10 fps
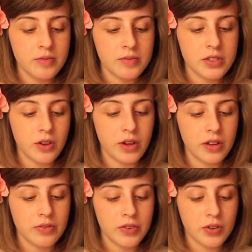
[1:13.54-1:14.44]
So
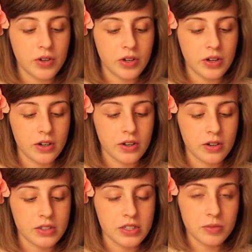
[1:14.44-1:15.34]
if your
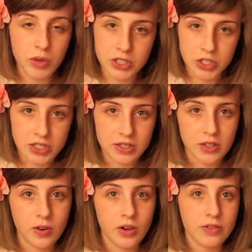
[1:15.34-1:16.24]
tinted
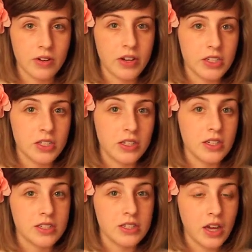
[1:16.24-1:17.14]
moisturizer or foundation
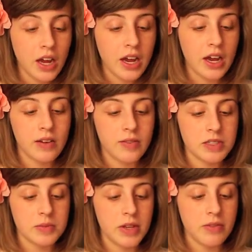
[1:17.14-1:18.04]
does not have
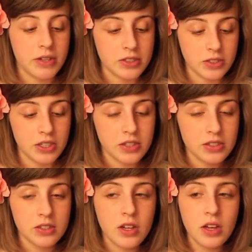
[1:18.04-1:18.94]
SPF, I
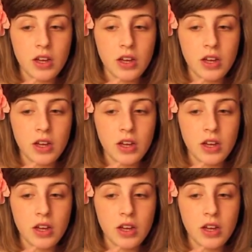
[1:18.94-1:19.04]
suggest